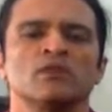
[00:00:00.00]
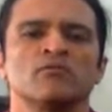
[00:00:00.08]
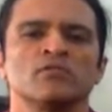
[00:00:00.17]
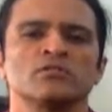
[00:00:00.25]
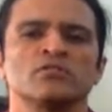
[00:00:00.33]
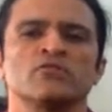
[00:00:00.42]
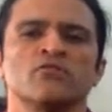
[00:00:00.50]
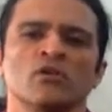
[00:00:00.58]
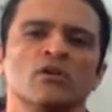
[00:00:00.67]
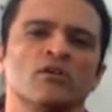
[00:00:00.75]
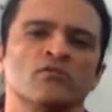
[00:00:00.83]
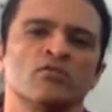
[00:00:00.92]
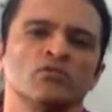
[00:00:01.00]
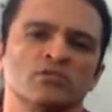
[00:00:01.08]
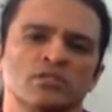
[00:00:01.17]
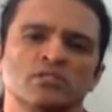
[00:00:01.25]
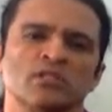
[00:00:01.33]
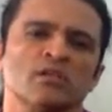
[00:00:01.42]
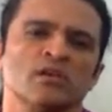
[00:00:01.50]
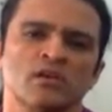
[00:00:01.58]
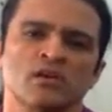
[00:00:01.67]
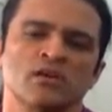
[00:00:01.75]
the first of all, of course, is the